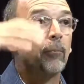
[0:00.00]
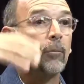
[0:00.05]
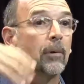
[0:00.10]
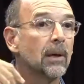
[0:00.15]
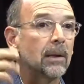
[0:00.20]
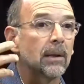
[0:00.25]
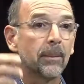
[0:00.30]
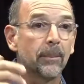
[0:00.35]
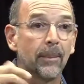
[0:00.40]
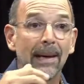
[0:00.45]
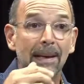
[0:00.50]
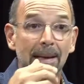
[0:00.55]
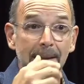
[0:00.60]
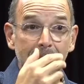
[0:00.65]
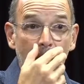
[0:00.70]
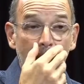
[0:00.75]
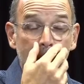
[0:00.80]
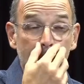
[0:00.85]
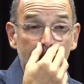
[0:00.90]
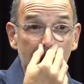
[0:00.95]
and I'm really
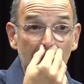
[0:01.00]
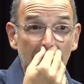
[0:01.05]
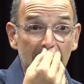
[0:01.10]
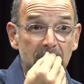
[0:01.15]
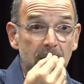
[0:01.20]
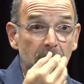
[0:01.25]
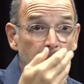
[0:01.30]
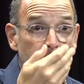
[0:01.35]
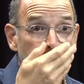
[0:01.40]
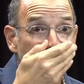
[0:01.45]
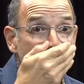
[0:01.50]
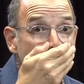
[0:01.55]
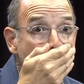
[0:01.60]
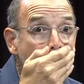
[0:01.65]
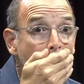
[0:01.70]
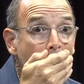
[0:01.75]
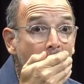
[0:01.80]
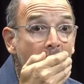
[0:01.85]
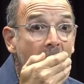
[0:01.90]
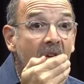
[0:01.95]
making that connection
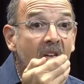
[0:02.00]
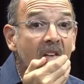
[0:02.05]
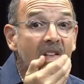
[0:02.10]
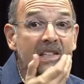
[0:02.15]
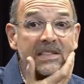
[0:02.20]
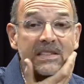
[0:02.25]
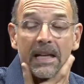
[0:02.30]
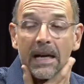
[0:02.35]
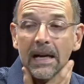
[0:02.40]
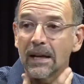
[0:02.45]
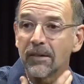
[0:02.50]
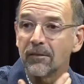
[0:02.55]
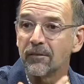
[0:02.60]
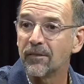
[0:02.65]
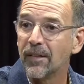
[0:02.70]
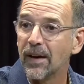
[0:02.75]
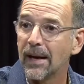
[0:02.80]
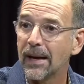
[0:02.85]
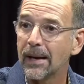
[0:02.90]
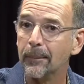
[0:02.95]
to this
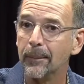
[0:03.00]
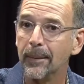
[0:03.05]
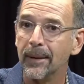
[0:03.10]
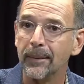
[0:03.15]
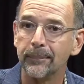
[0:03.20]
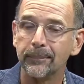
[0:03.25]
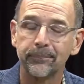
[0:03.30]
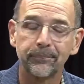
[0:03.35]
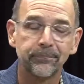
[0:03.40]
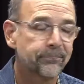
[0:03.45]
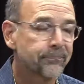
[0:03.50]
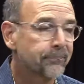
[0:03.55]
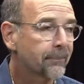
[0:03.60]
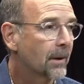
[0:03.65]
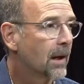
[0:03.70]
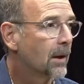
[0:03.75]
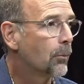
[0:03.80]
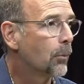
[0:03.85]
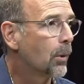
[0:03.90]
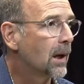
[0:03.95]
hot environment,
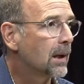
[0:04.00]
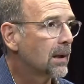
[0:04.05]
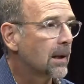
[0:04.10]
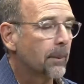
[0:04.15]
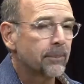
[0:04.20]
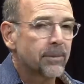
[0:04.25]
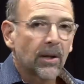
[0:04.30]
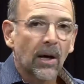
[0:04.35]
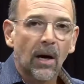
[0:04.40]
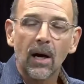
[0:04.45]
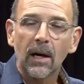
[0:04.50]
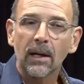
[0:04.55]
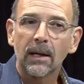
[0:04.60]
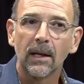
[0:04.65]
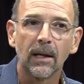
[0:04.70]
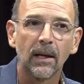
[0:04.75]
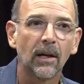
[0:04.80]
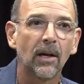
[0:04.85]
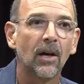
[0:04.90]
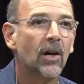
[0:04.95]
and while I'm
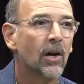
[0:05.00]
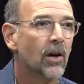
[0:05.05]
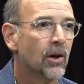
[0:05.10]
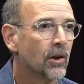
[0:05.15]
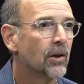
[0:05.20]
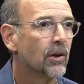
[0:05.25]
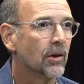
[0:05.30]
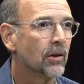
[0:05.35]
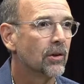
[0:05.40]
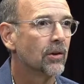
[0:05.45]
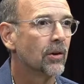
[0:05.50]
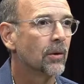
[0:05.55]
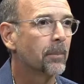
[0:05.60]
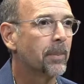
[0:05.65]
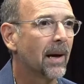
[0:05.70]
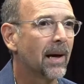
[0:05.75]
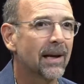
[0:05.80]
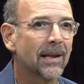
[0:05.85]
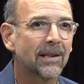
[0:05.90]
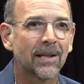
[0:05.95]
talking,
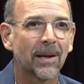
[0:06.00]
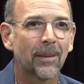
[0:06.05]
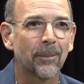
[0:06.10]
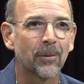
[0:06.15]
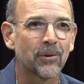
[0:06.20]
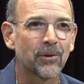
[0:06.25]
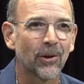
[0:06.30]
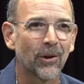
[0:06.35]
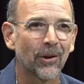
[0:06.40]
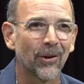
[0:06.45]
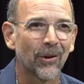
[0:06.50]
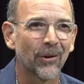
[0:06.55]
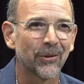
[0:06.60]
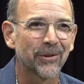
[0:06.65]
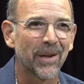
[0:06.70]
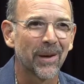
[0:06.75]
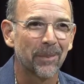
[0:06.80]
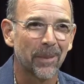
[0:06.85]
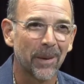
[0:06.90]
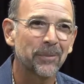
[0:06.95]
your body temperature
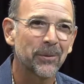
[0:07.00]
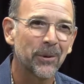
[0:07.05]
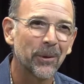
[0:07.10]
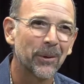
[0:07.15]
goes up.